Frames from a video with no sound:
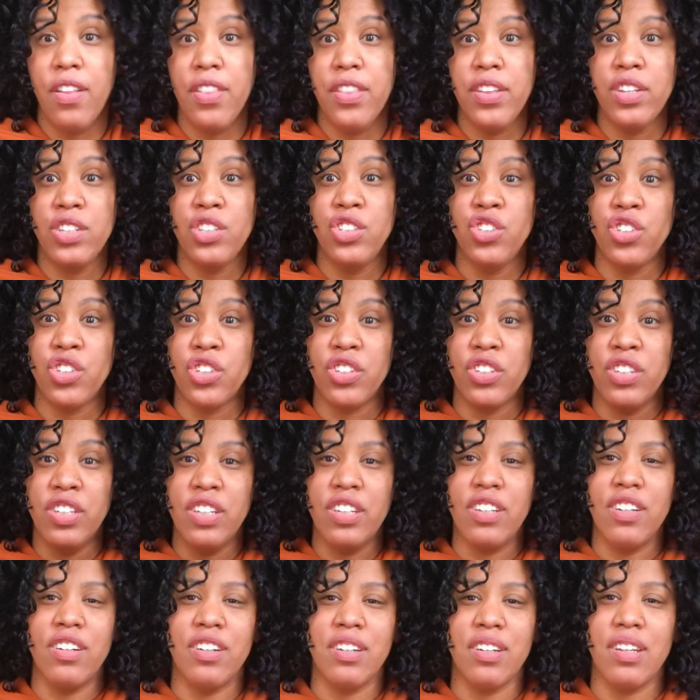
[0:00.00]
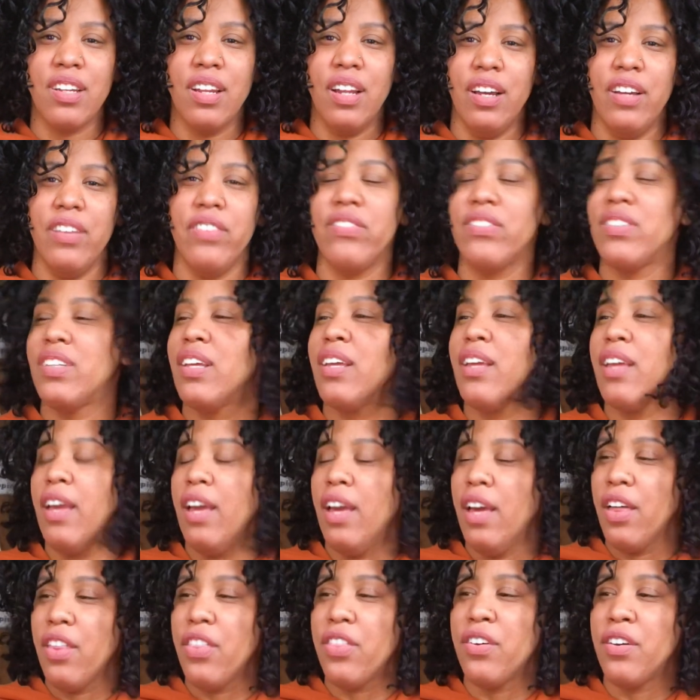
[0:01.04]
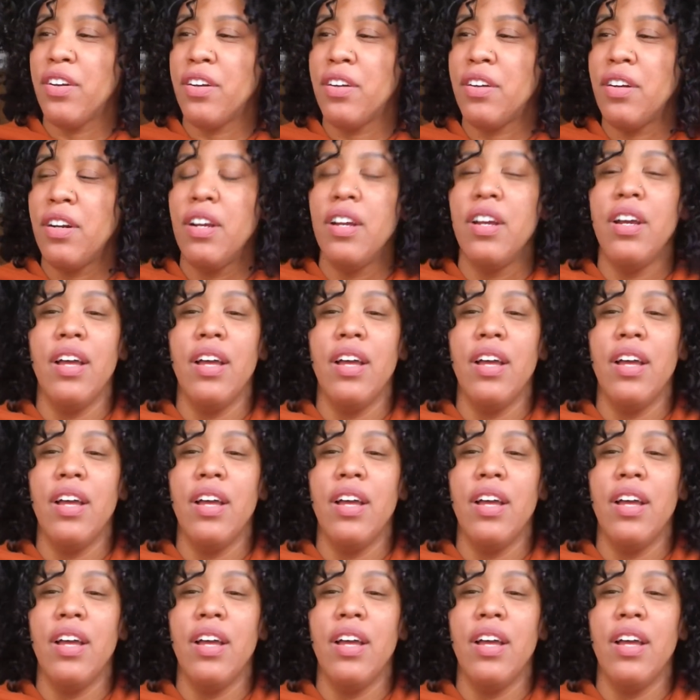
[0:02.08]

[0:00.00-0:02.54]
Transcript: this journey called life together,